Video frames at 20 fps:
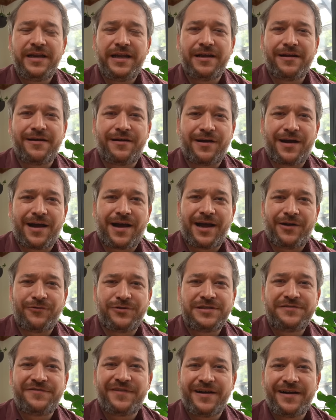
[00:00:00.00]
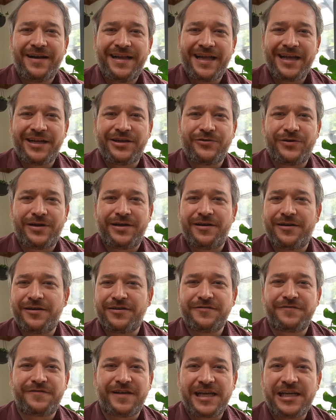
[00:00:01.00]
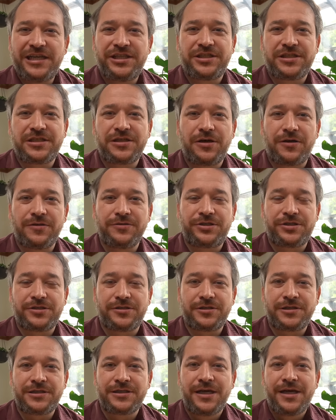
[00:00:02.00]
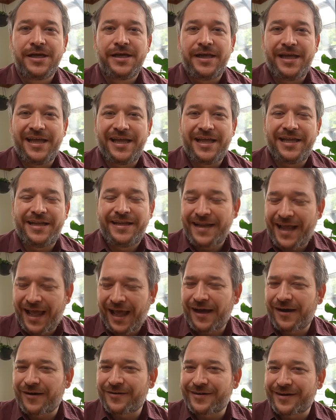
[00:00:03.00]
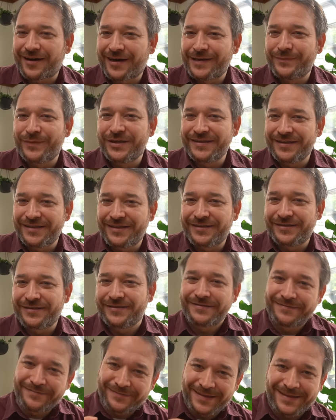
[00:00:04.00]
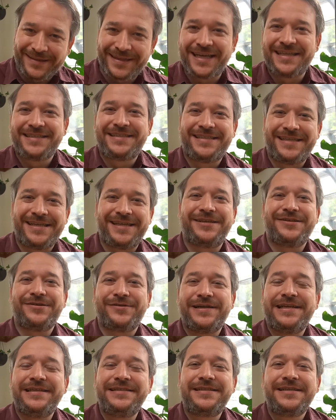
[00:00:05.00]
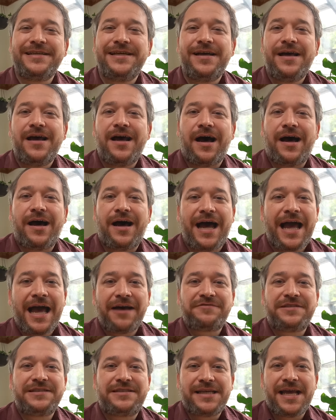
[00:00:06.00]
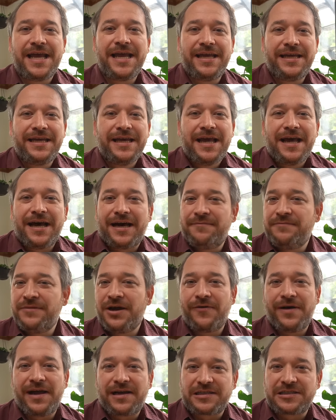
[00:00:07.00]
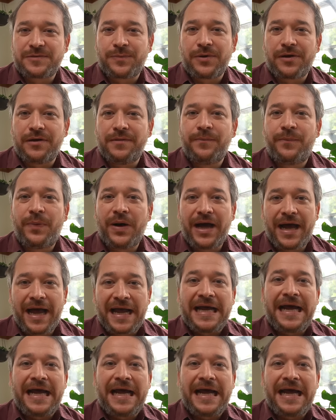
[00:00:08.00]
here, I was very ignorant of Asian cultures, and now I'm a little less ignorant. I have to say, I'm no expert, but I